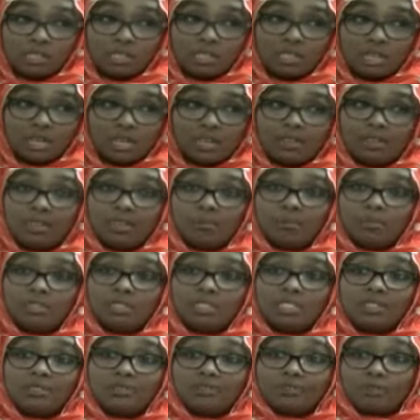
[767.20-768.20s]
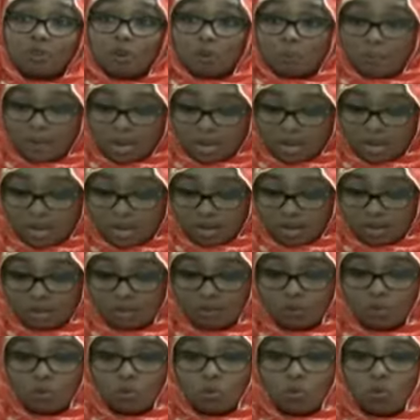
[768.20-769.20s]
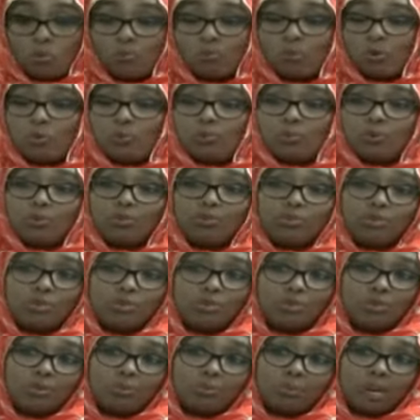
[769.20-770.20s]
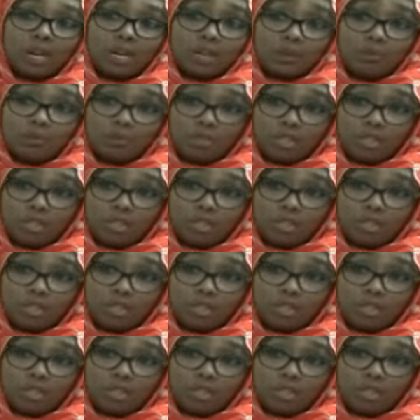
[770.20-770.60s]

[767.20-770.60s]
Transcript: of the country yesterday at the meeting of citizens of the RPP